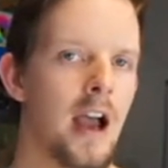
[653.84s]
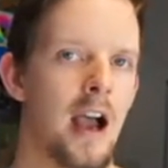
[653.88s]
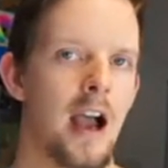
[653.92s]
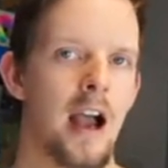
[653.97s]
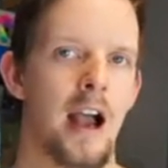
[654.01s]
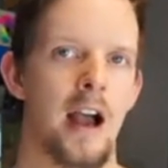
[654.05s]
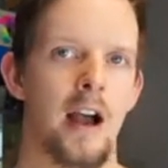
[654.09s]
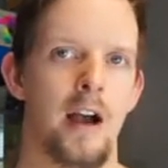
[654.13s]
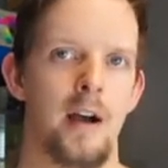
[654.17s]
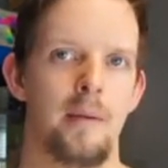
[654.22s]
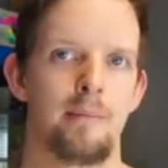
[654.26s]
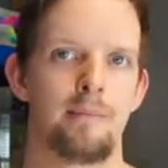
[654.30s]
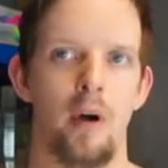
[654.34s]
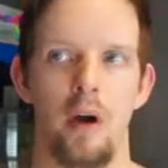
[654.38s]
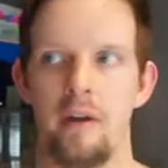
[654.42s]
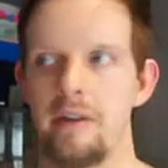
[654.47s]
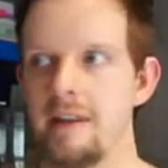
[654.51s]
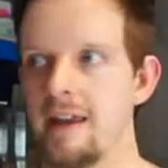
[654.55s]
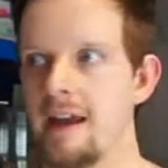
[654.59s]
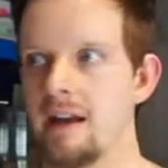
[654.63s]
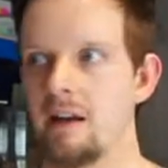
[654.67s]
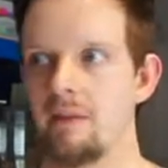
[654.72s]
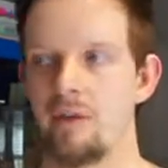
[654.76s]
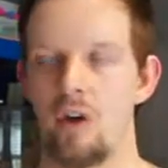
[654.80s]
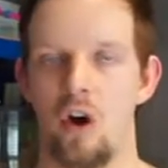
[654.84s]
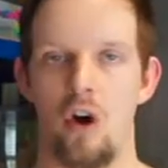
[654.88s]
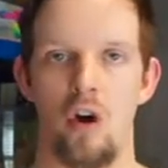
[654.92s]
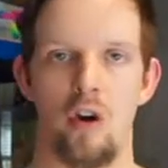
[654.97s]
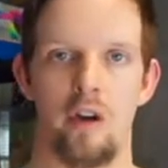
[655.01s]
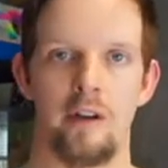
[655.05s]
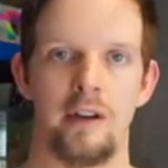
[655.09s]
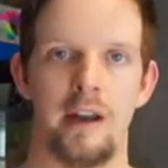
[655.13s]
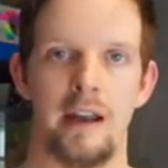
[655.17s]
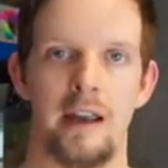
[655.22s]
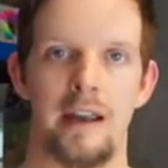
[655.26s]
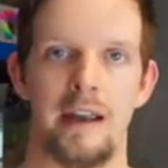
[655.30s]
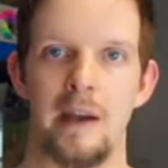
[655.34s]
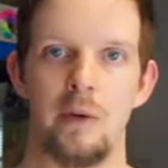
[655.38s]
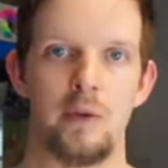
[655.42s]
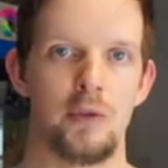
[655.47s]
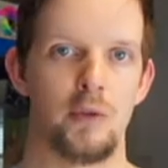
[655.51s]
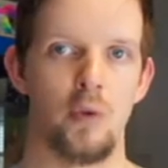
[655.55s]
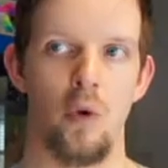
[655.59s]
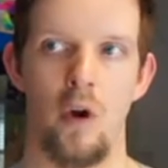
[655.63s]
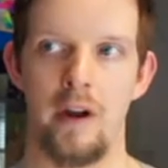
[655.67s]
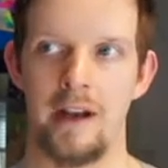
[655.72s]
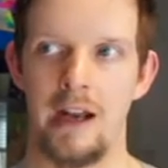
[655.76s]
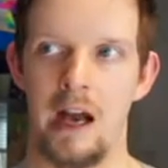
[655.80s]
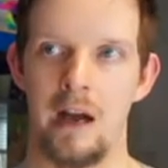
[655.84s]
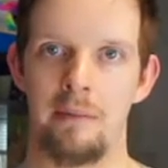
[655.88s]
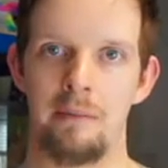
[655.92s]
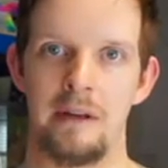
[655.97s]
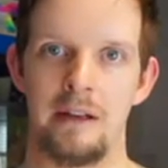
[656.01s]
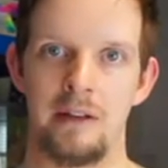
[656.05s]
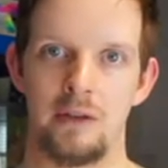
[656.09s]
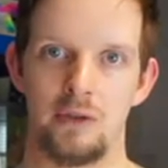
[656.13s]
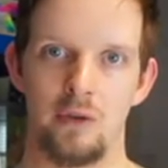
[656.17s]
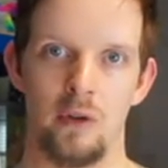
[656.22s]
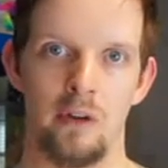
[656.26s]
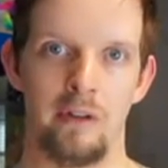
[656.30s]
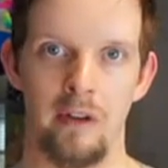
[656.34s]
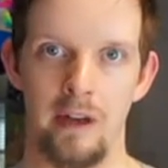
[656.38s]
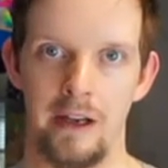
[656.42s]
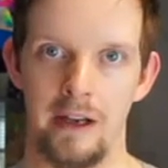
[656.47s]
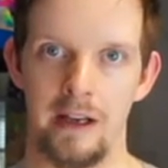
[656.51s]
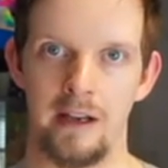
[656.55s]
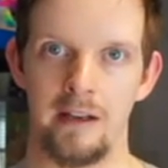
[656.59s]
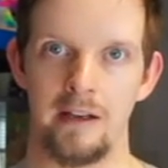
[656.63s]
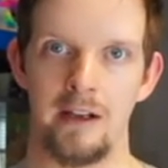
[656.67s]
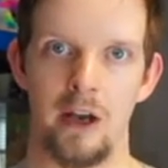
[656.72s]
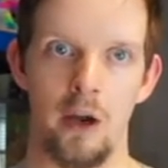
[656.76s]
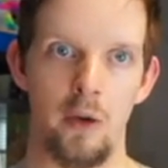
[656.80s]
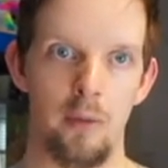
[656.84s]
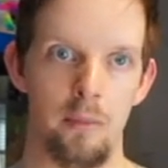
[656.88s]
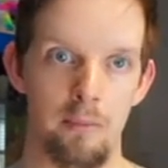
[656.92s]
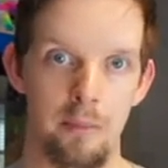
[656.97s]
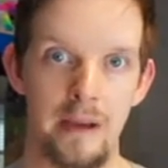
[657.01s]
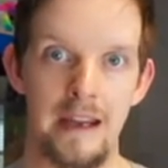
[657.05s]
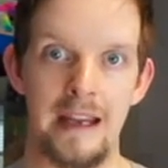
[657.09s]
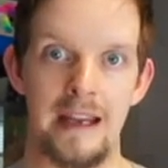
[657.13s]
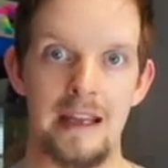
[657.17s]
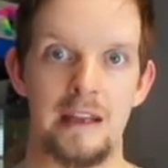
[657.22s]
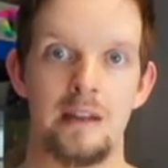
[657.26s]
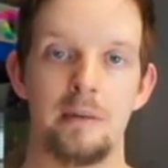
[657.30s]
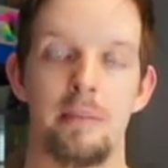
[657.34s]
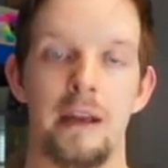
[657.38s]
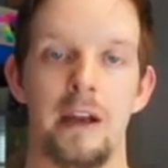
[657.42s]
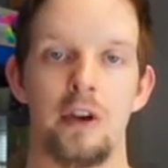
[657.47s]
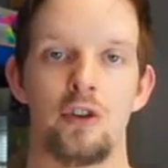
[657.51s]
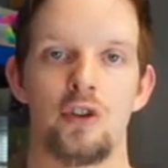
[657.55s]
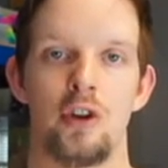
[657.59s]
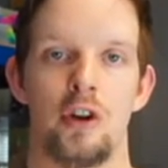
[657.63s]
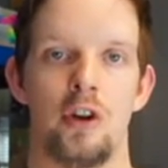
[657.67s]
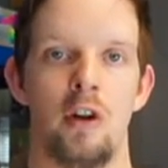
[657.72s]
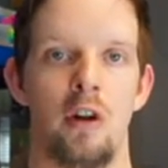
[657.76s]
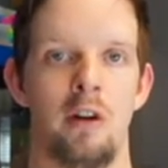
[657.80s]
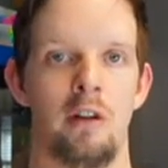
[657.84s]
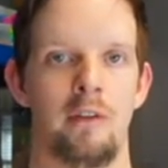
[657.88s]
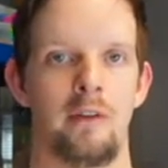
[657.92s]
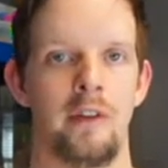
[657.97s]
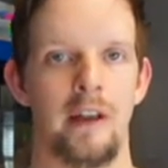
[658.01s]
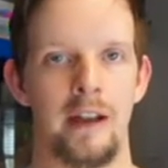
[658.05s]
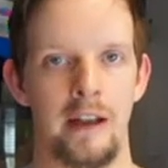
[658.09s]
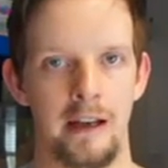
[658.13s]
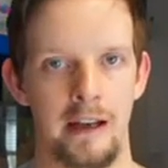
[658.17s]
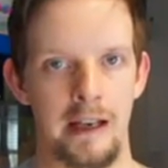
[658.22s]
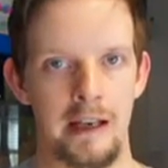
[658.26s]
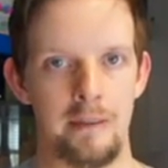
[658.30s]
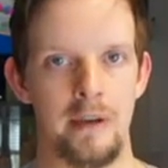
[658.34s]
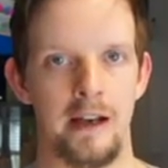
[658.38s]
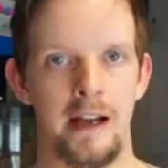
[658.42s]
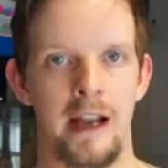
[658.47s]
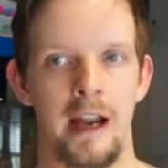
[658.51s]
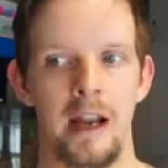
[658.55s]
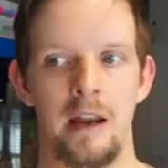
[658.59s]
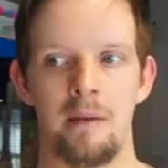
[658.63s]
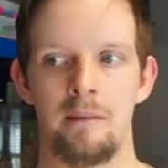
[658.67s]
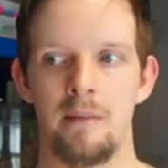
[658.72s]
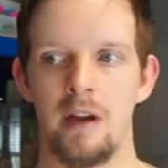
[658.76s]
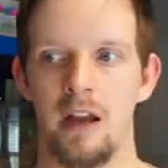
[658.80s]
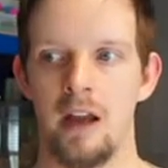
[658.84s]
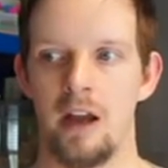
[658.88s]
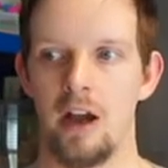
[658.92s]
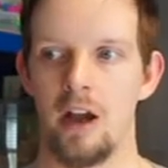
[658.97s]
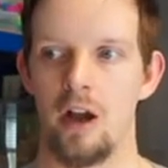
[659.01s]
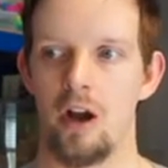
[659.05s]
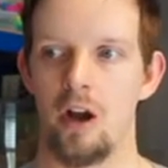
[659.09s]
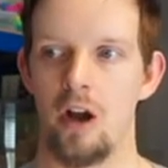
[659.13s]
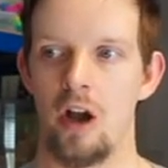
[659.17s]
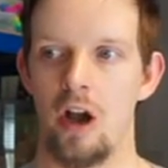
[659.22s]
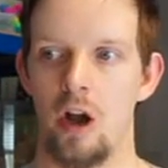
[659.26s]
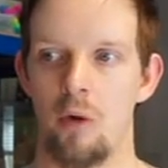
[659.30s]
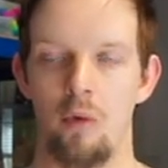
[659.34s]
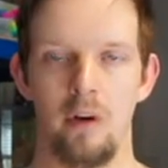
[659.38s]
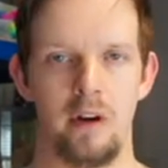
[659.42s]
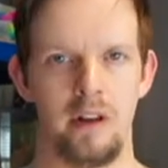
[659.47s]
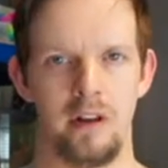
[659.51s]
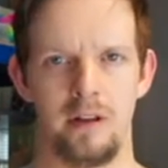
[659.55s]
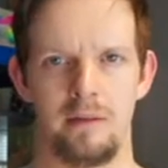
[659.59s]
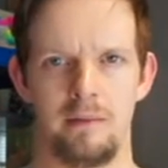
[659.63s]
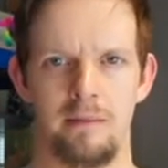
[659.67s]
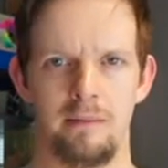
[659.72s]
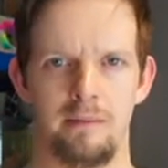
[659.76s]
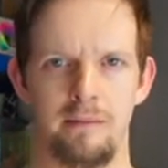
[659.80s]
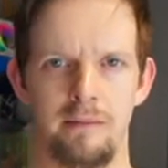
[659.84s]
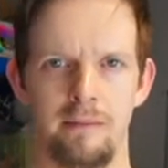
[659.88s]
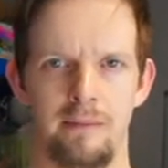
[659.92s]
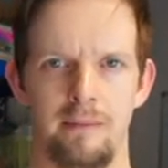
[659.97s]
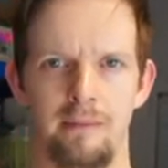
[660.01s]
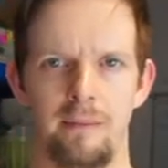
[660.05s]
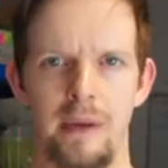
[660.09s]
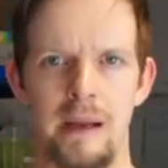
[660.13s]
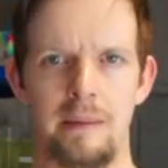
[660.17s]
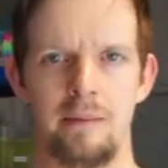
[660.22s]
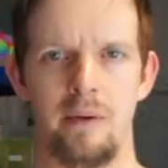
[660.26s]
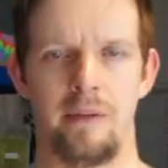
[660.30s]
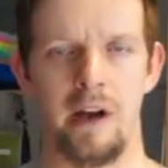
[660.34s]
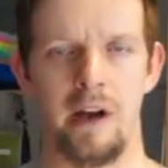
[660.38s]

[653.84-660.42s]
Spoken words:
By the end of the holiday, he was quite happy to sort of like, you know, be in the picture kind of thing. And he became one of the people